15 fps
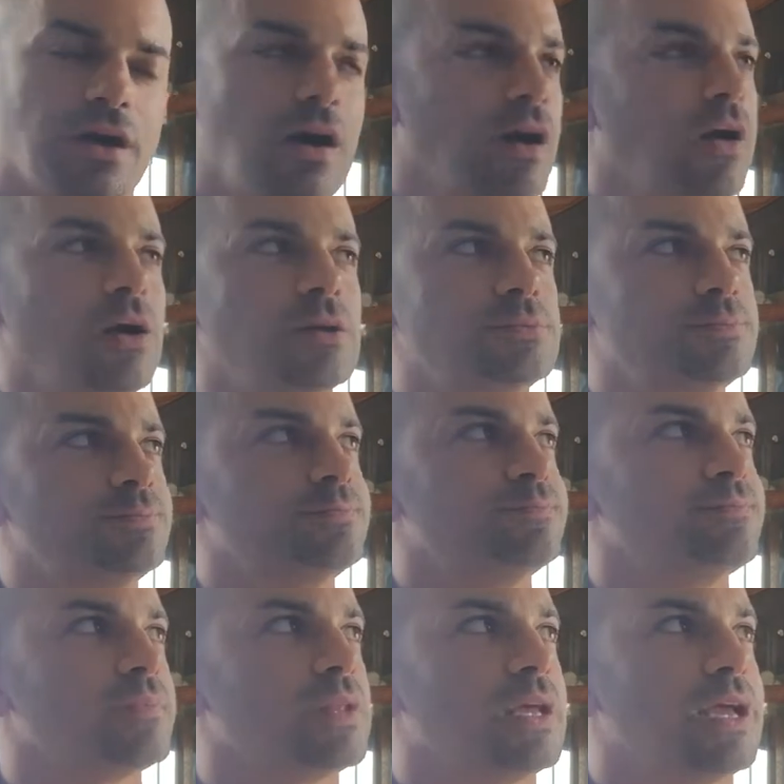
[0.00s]
And
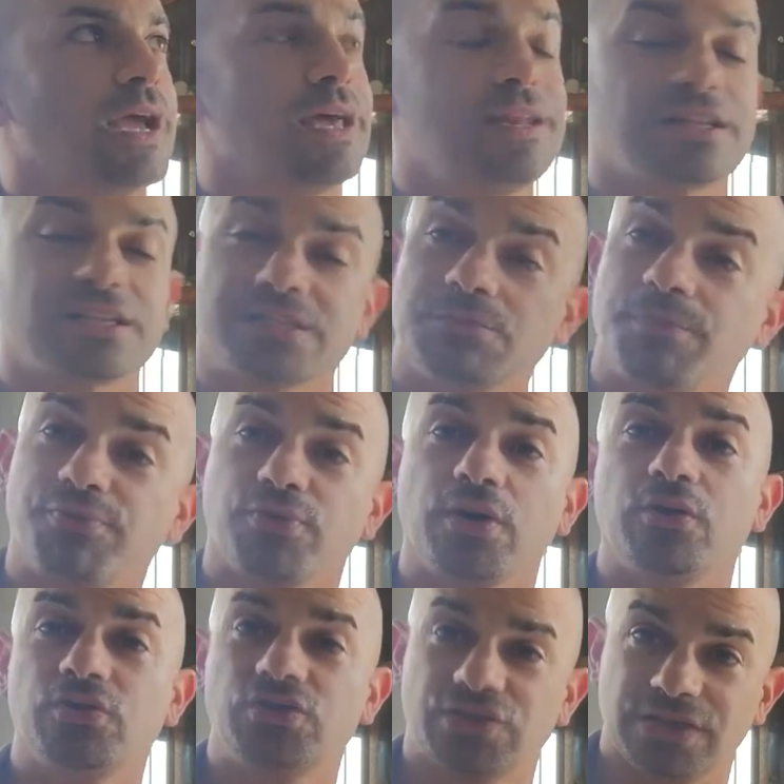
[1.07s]
then some
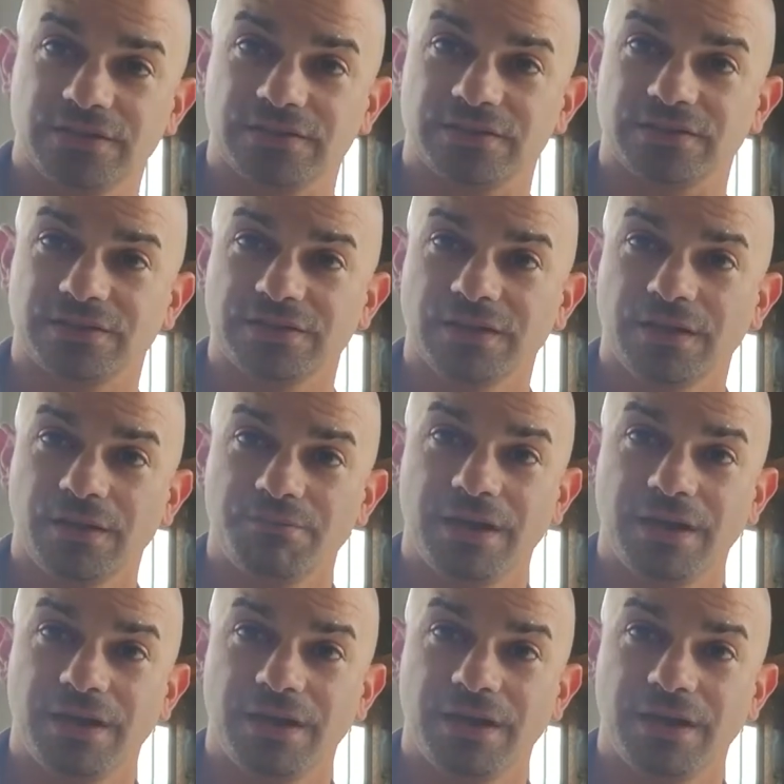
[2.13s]
approaches.